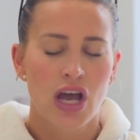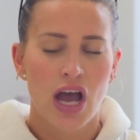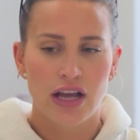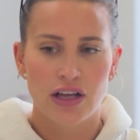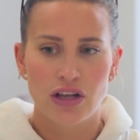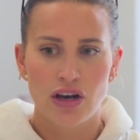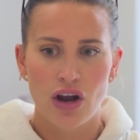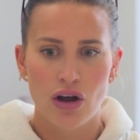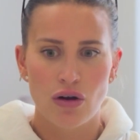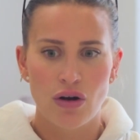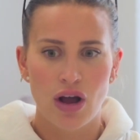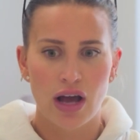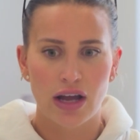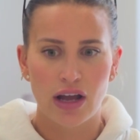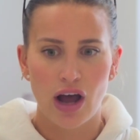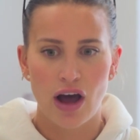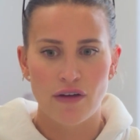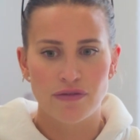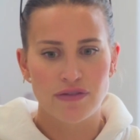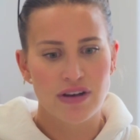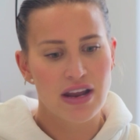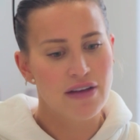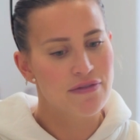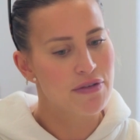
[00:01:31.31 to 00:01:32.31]
You know, like,
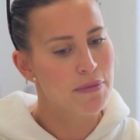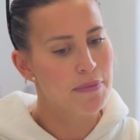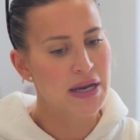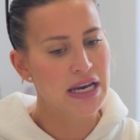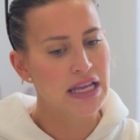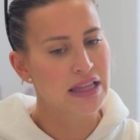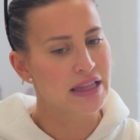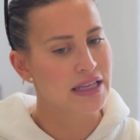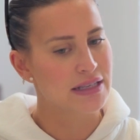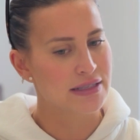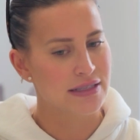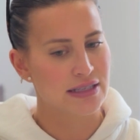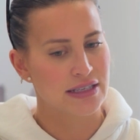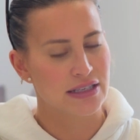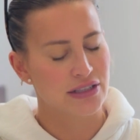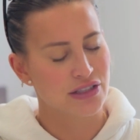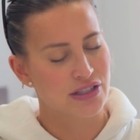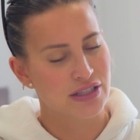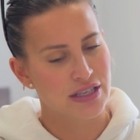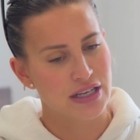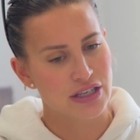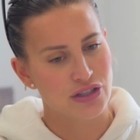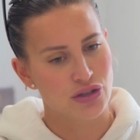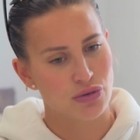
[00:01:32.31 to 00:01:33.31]
I've never been in this
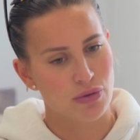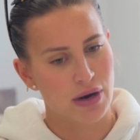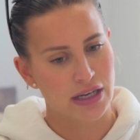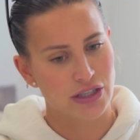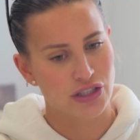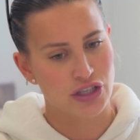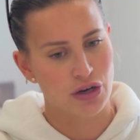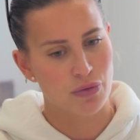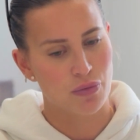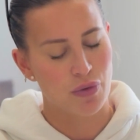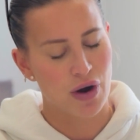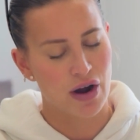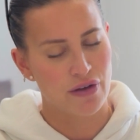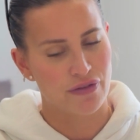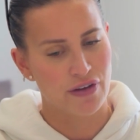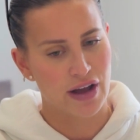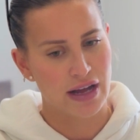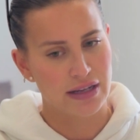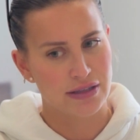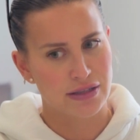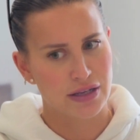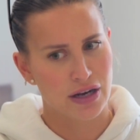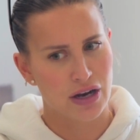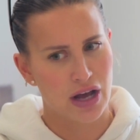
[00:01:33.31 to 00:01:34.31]
situation where I've
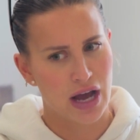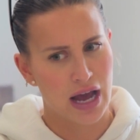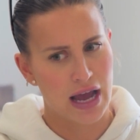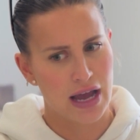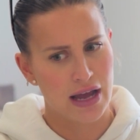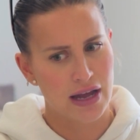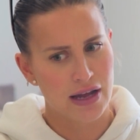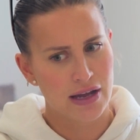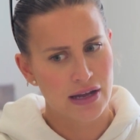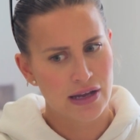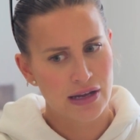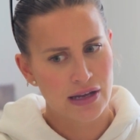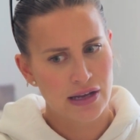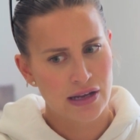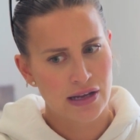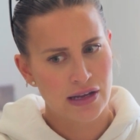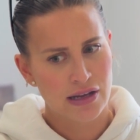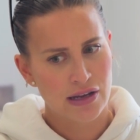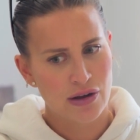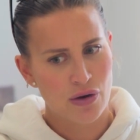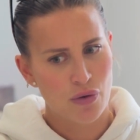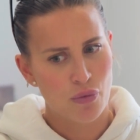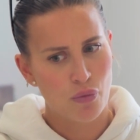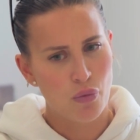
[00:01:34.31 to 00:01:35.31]
had to, like,
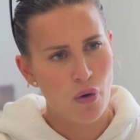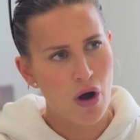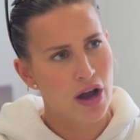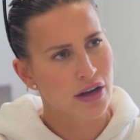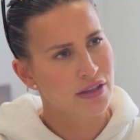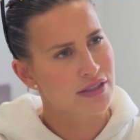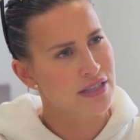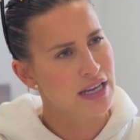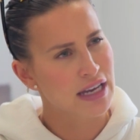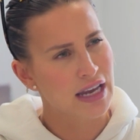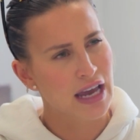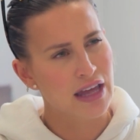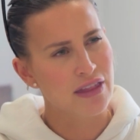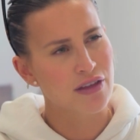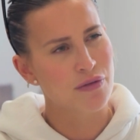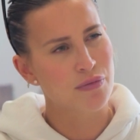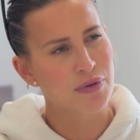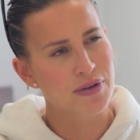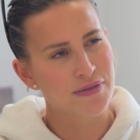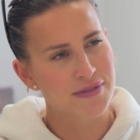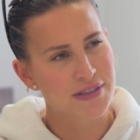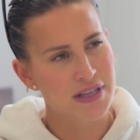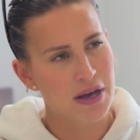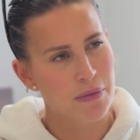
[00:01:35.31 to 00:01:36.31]
work together
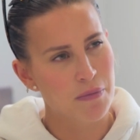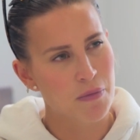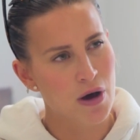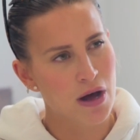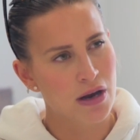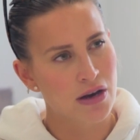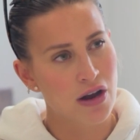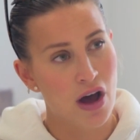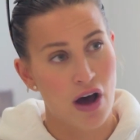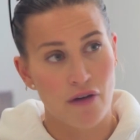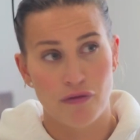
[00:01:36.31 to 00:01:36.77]
with someone.